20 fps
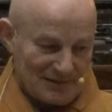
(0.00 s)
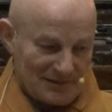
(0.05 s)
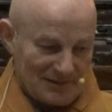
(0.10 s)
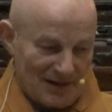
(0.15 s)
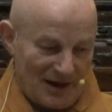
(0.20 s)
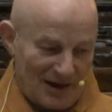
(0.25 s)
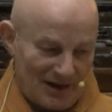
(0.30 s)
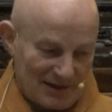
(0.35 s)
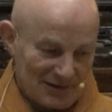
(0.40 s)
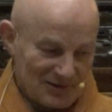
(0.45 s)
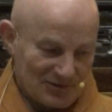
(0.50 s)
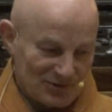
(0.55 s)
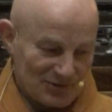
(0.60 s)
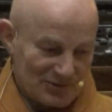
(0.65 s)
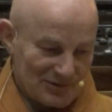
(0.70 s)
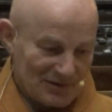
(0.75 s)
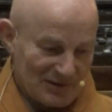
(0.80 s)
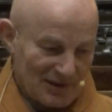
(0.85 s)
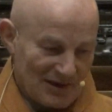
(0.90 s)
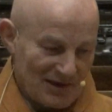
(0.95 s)
Heart
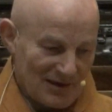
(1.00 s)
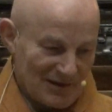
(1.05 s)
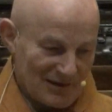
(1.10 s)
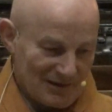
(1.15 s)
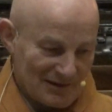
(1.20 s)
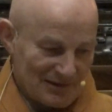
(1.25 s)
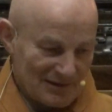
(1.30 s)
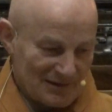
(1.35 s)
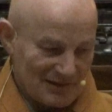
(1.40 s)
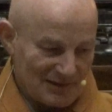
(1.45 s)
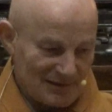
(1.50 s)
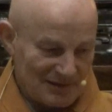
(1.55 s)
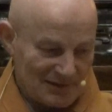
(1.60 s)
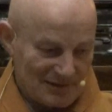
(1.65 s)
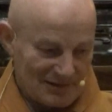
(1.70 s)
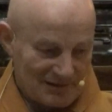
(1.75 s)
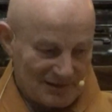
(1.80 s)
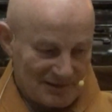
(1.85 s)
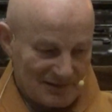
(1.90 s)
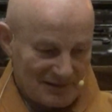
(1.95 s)
Sutra
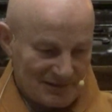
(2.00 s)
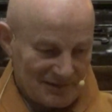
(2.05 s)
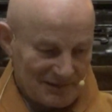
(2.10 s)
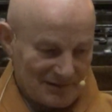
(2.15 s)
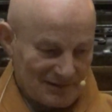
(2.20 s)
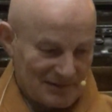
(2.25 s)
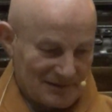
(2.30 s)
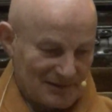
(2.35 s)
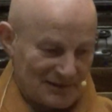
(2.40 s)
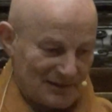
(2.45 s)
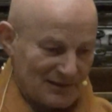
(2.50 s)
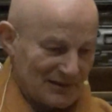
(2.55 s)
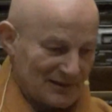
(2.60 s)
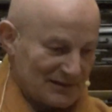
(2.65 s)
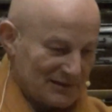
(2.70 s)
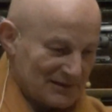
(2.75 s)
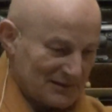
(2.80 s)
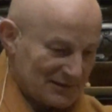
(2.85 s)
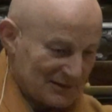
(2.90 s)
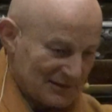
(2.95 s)
in uh,
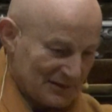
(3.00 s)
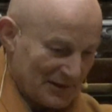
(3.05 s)
English.